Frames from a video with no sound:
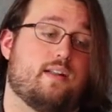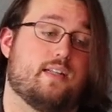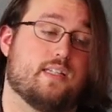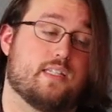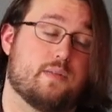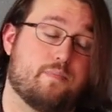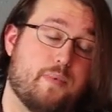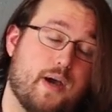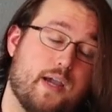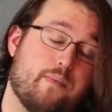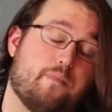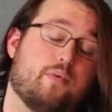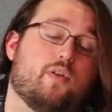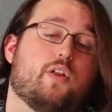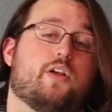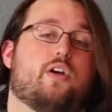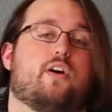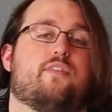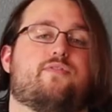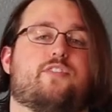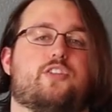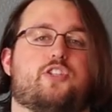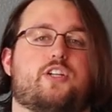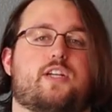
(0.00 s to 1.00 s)
Despite pulling
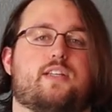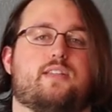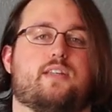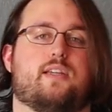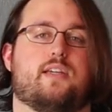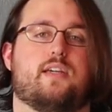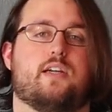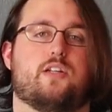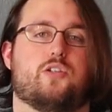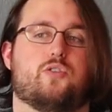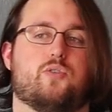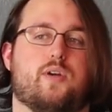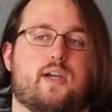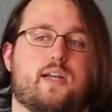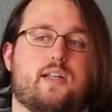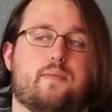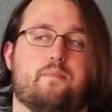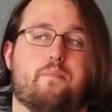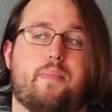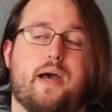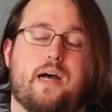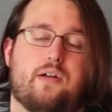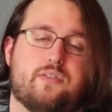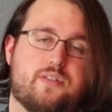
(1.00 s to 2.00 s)
off the Jason Kidd trade,
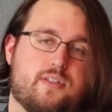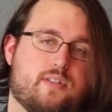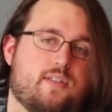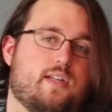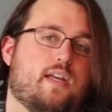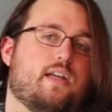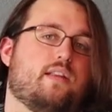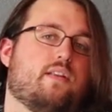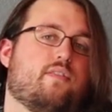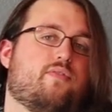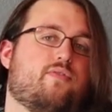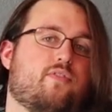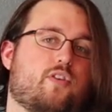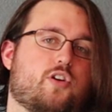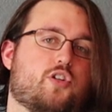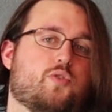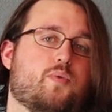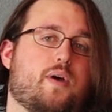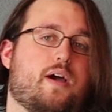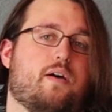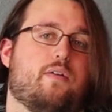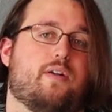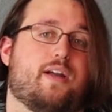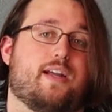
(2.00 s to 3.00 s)
bounced in the
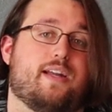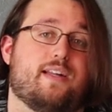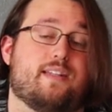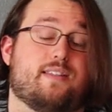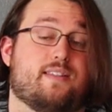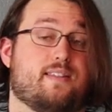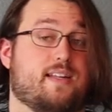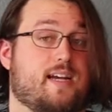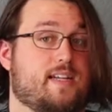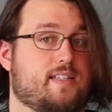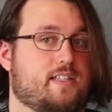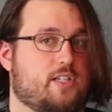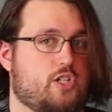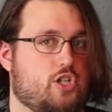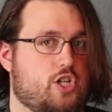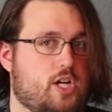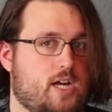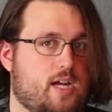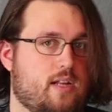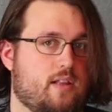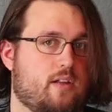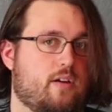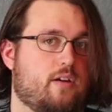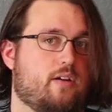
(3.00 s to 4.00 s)
first round against Tyson
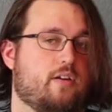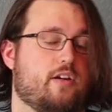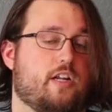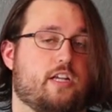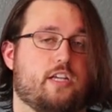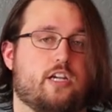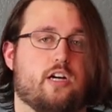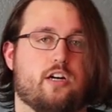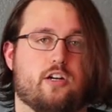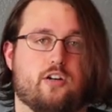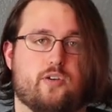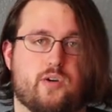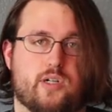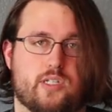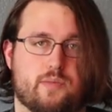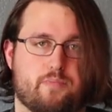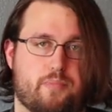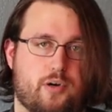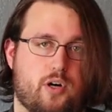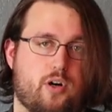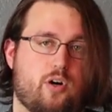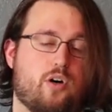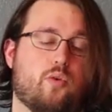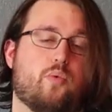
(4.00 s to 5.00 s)
Chandler and a young Chris
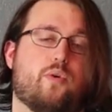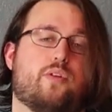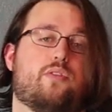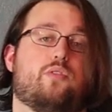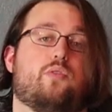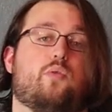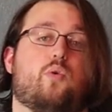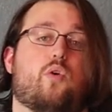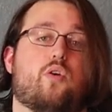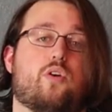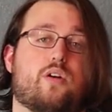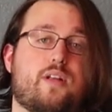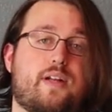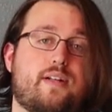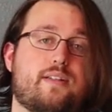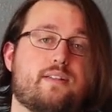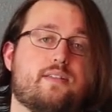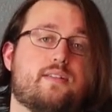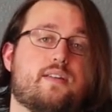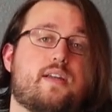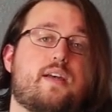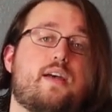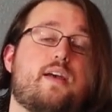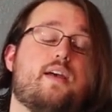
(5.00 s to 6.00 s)
Paul with New
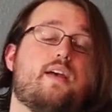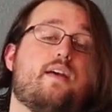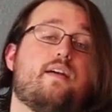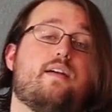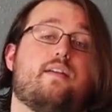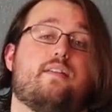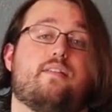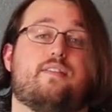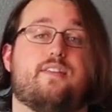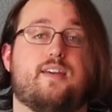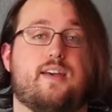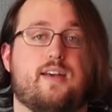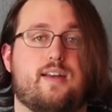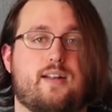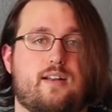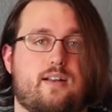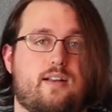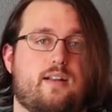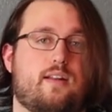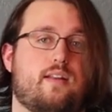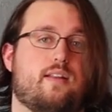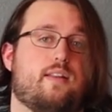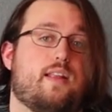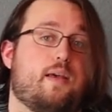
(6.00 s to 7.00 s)
Orleans.
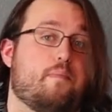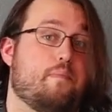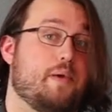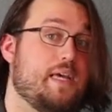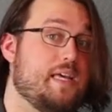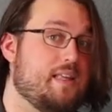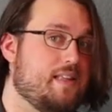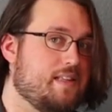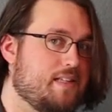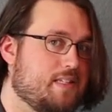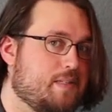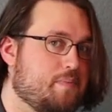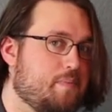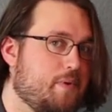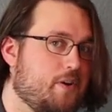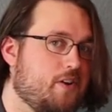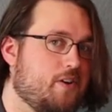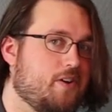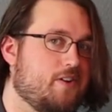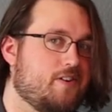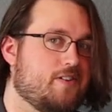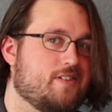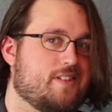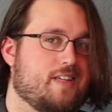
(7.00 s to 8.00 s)
Then they beat the
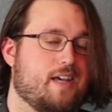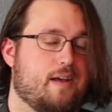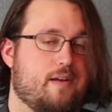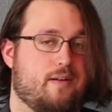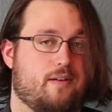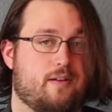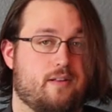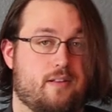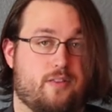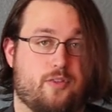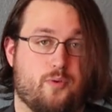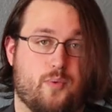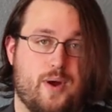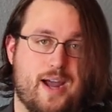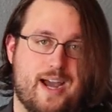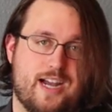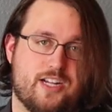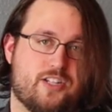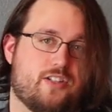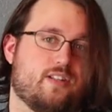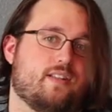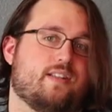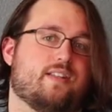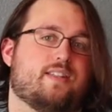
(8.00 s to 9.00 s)
Spurs, get
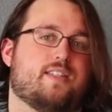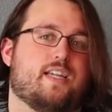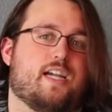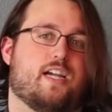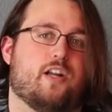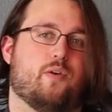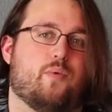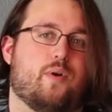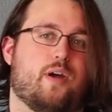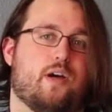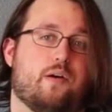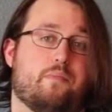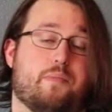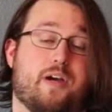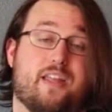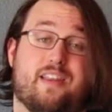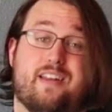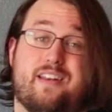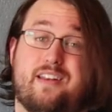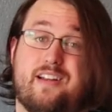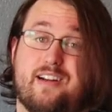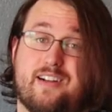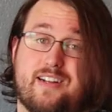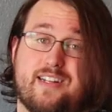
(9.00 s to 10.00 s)
thrashed in the second round by
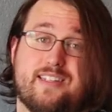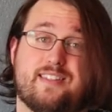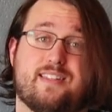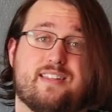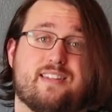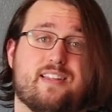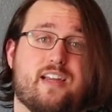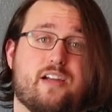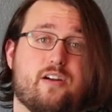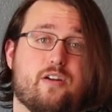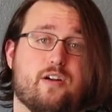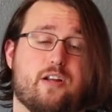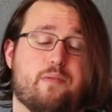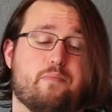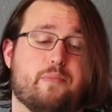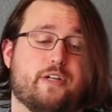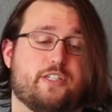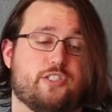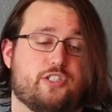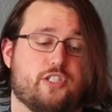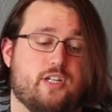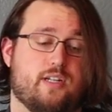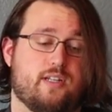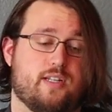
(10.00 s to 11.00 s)
the Nuggets, as I already
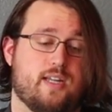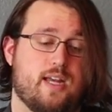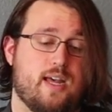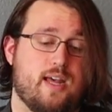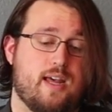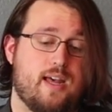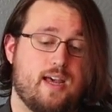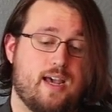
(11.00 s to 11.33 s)
mentioned.